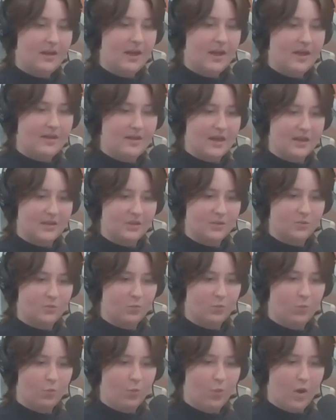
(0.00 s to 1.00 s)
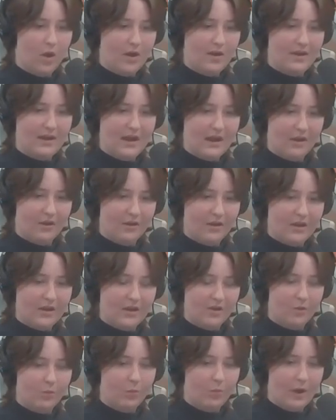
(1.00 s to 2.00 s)
and that's one
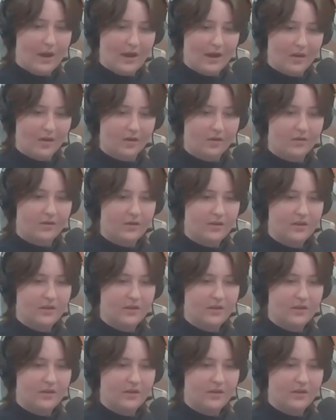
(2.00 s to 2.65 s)
area where